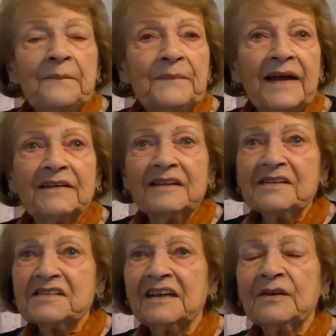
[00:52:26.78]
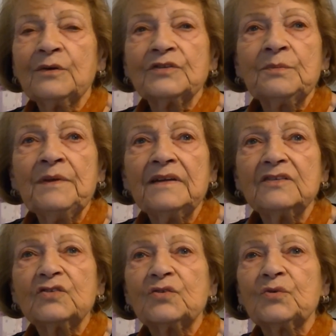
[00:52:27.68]
My grandson got
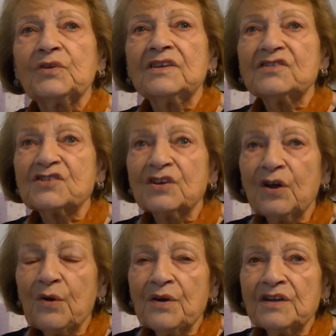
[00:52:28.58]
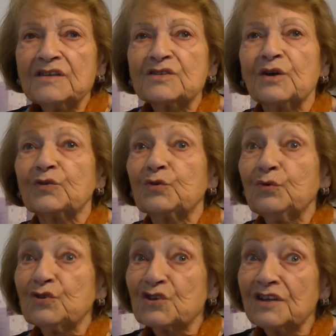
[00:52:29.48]
married 2 years ago, and he's got
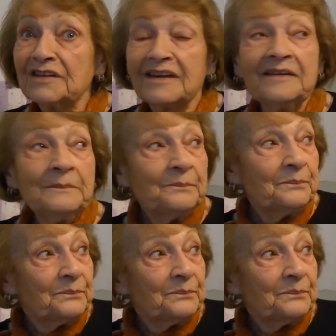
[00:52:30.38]
two children.